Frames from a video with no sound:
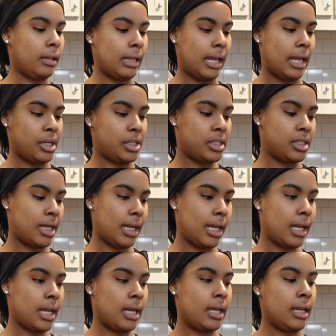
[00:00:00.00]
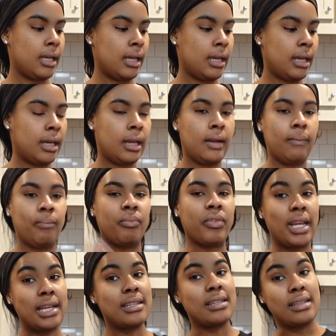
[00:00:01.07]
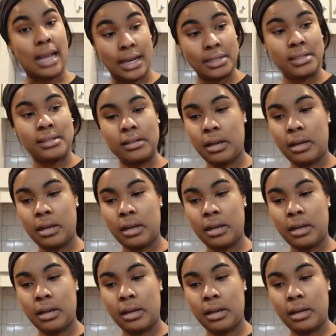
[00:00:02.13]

that she thinks is nice.